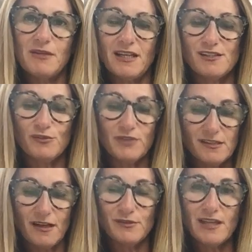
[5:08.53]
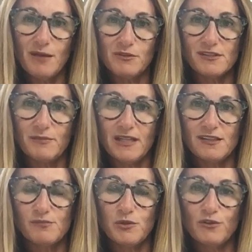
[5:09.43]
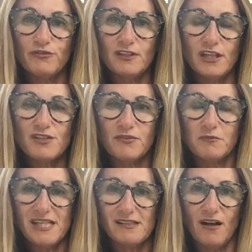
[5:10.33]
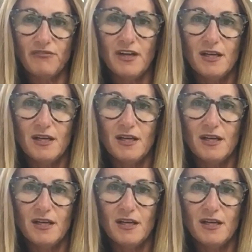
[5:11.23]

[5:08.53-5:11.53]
and that's the reason I was able to make this beautiful lunch for myself,